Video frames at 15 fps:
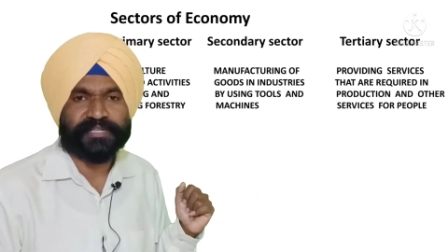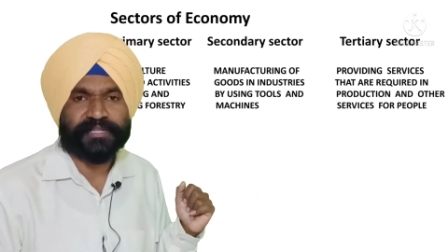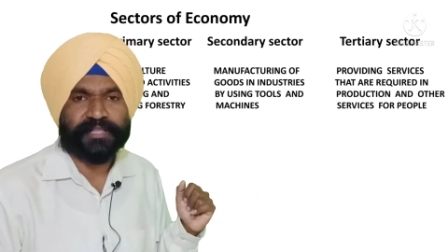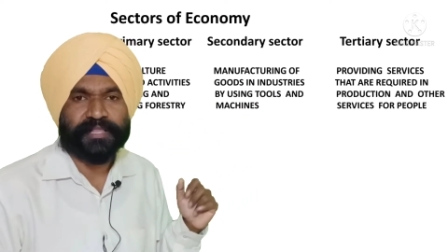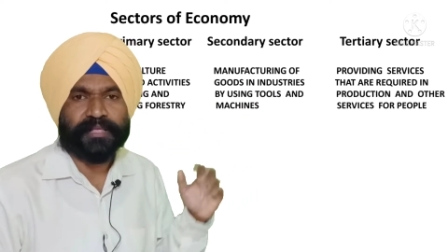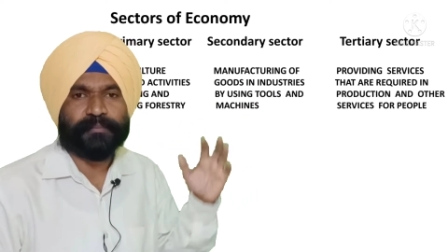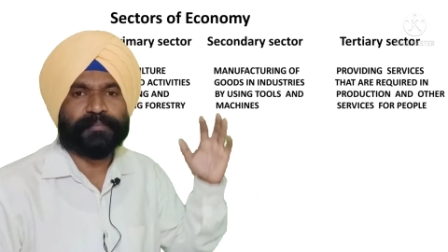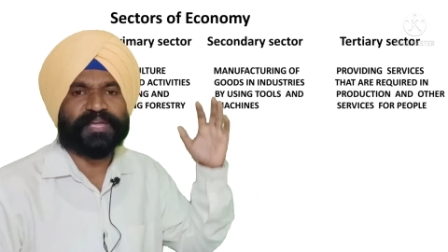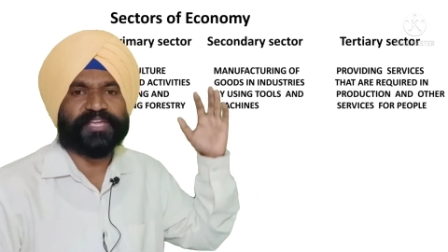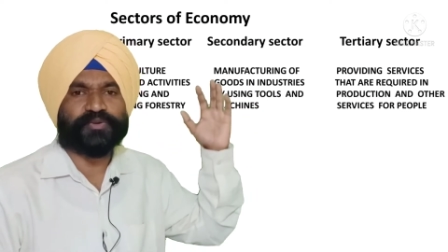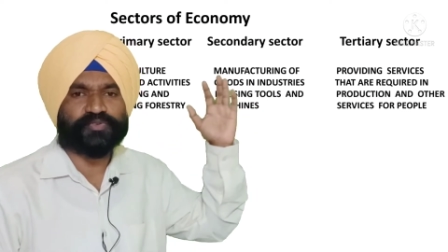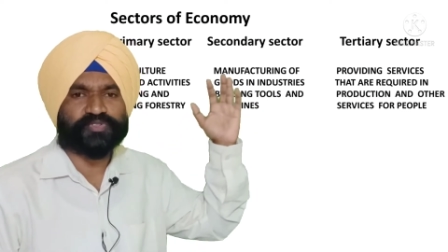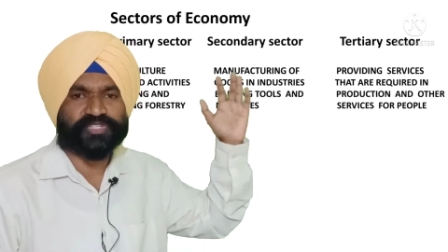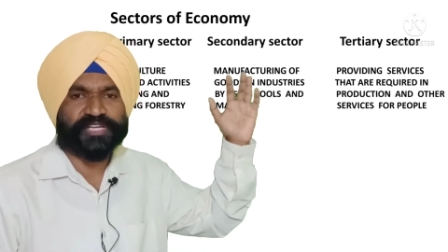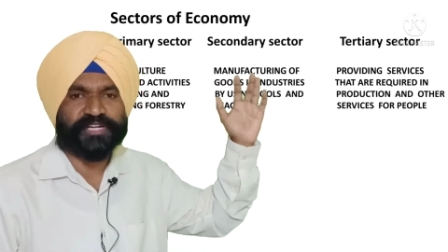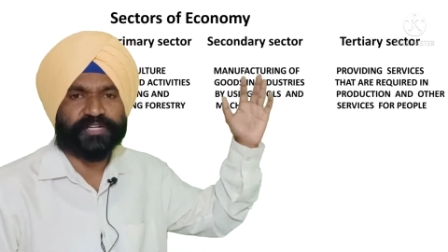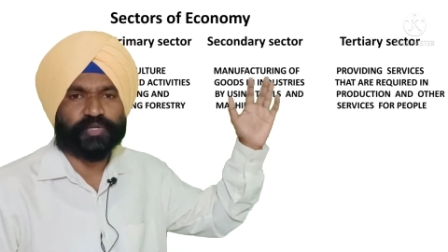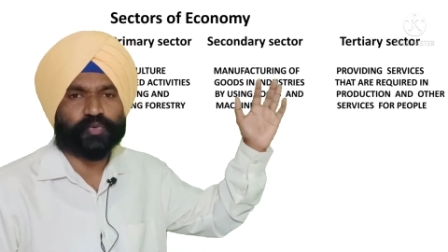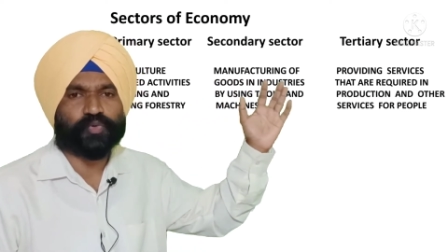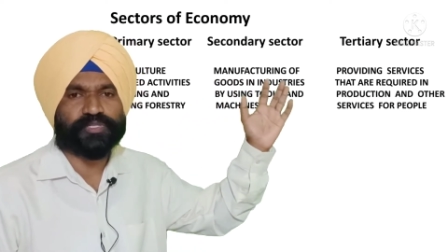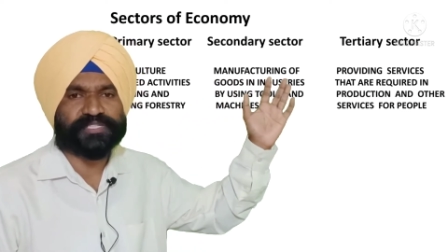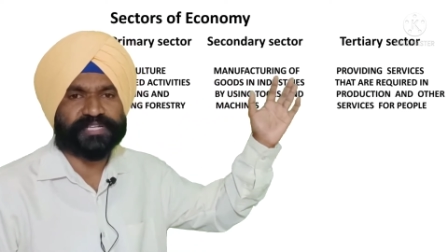by using
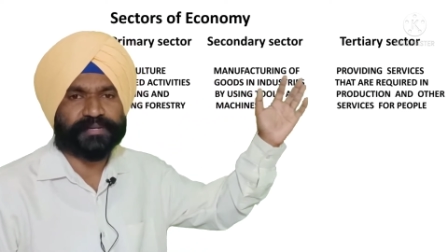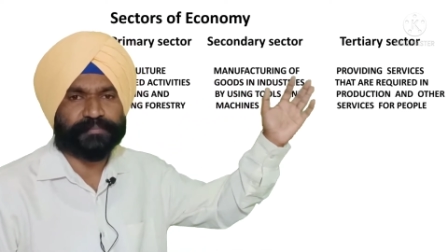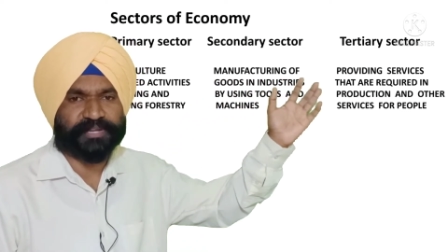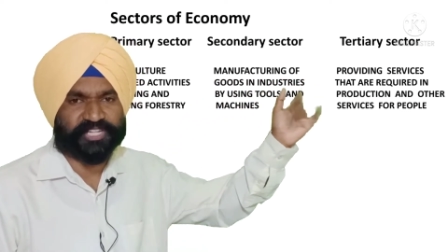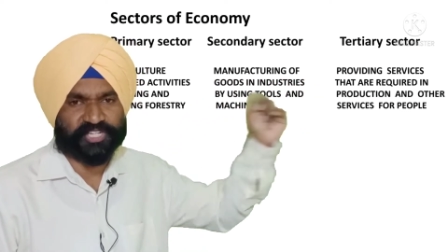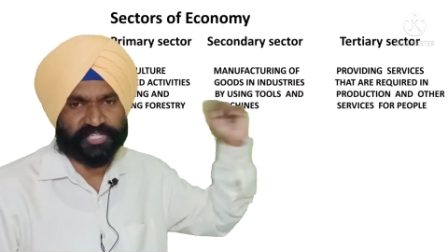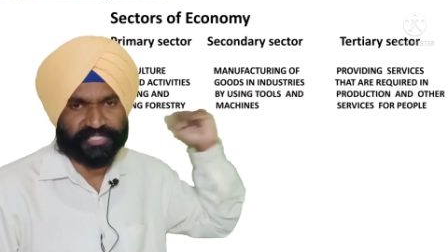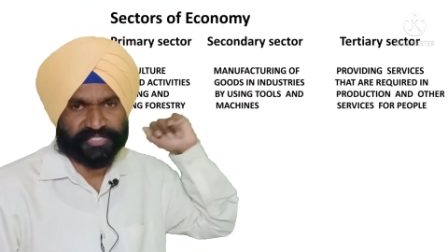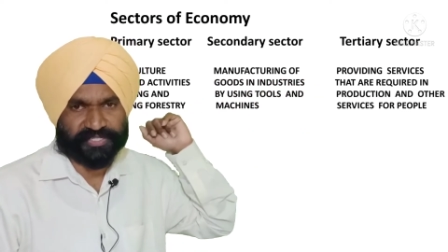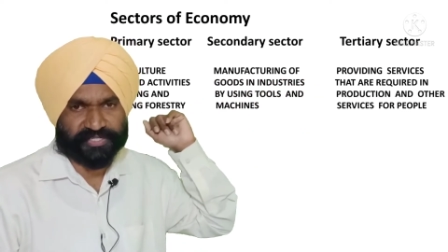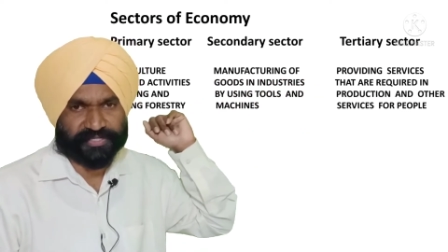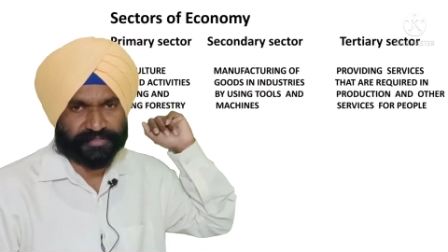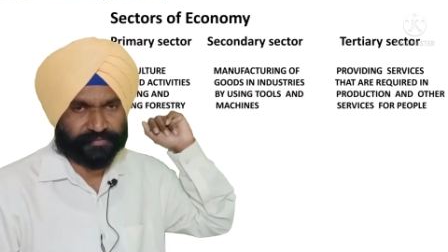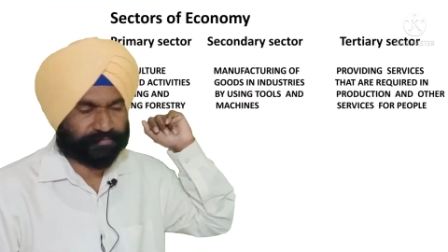tools and machines.